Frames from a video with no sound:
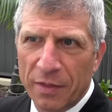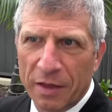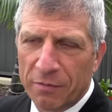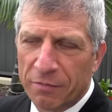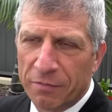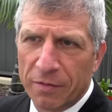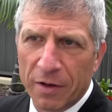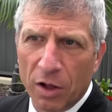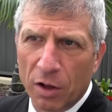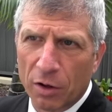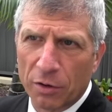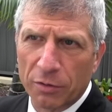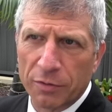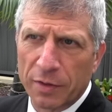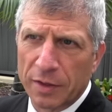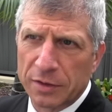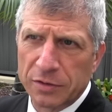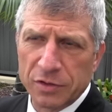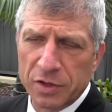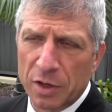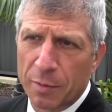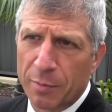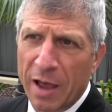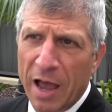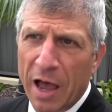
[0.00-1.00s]
they felt that
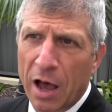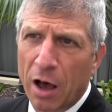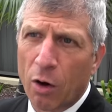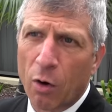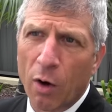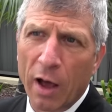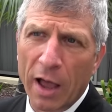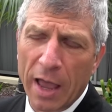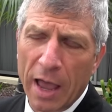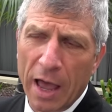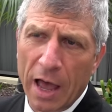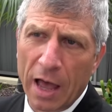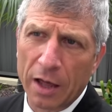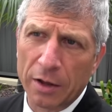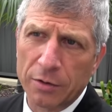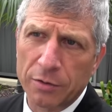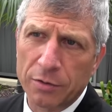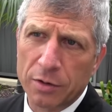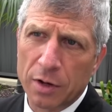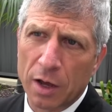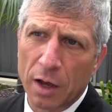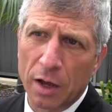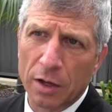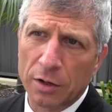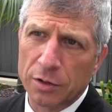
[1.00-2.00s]
somehow I
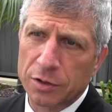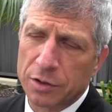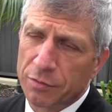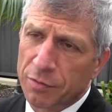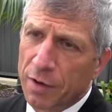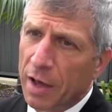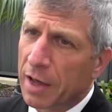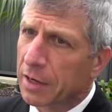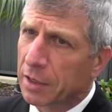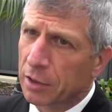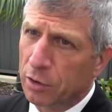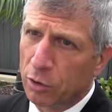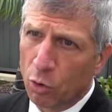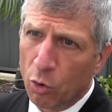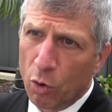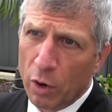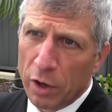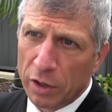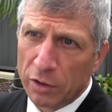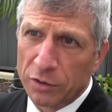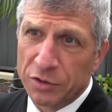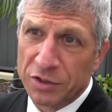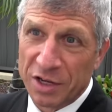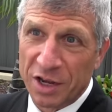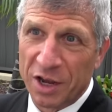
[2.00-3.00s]
had divided
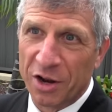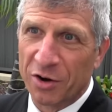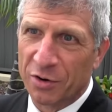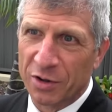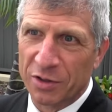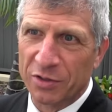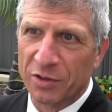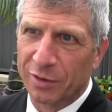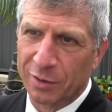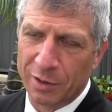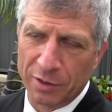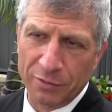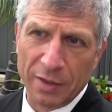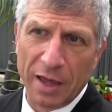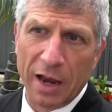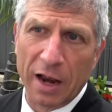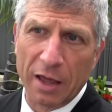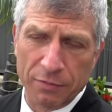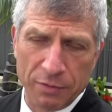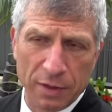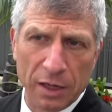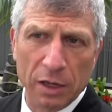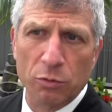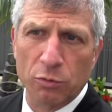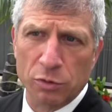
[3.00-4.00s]
loyalty or anything like that. I
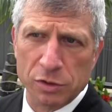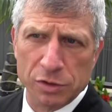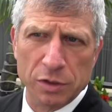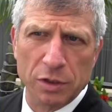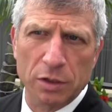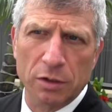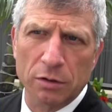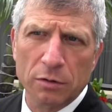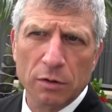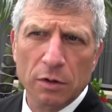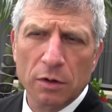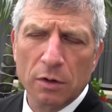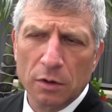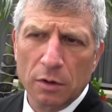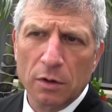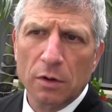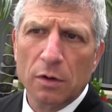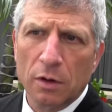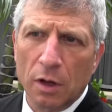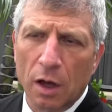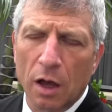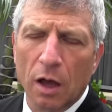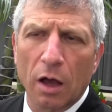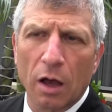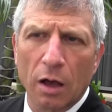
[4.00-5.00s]
think it was a
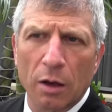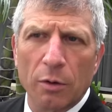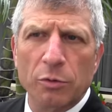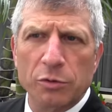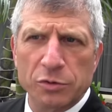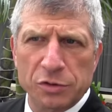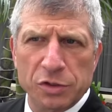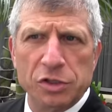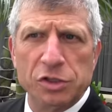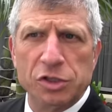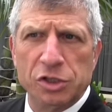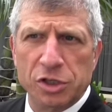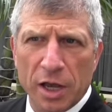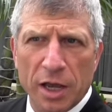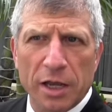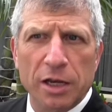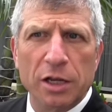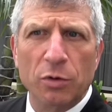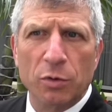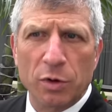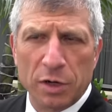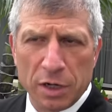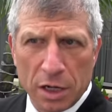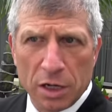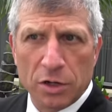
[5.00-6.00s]

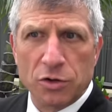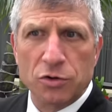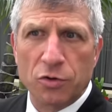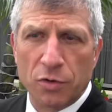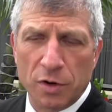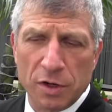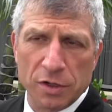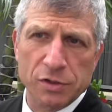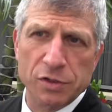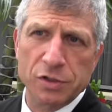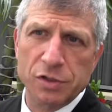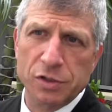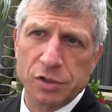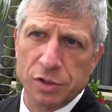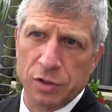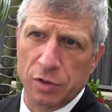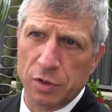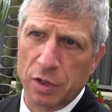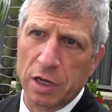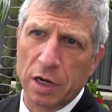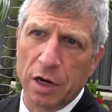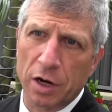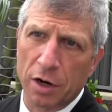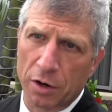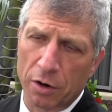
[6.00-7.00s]
genuine interest to
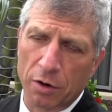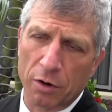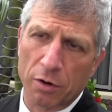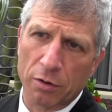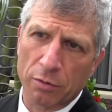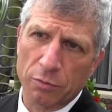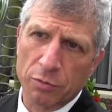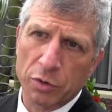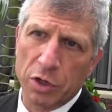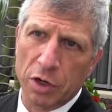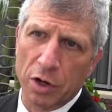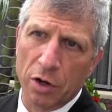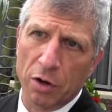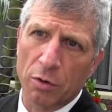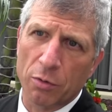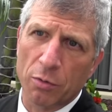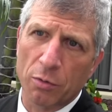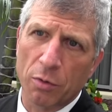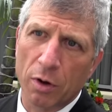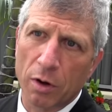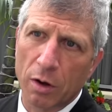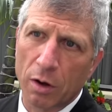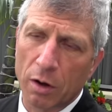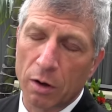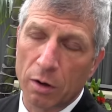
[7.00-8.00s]
hear, you know,
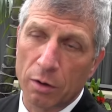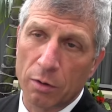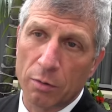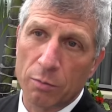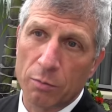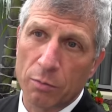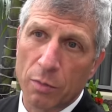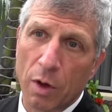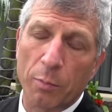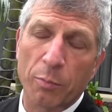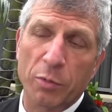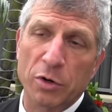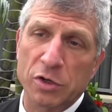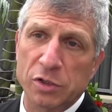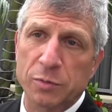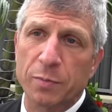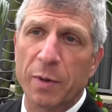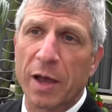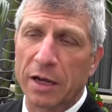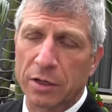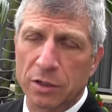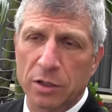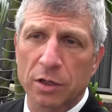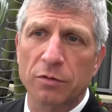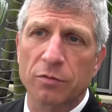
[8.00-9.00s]
a
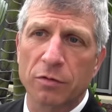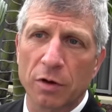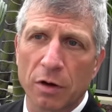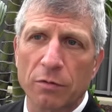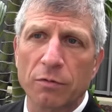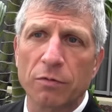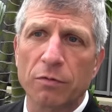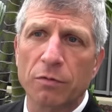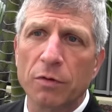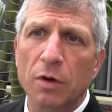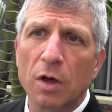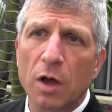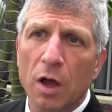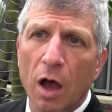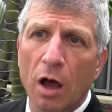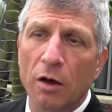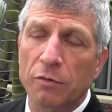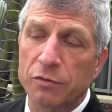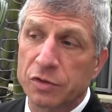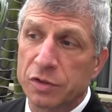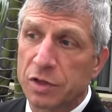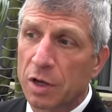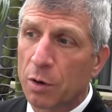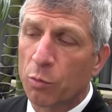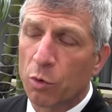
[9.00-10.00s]
perspective
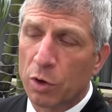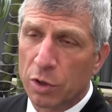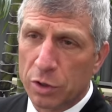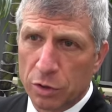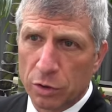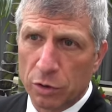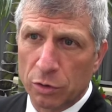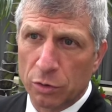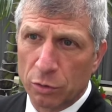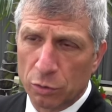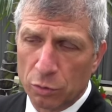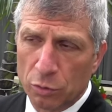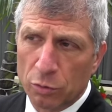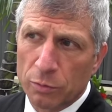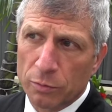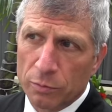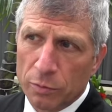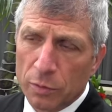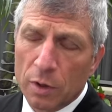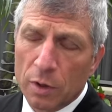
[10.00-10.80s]
of someone who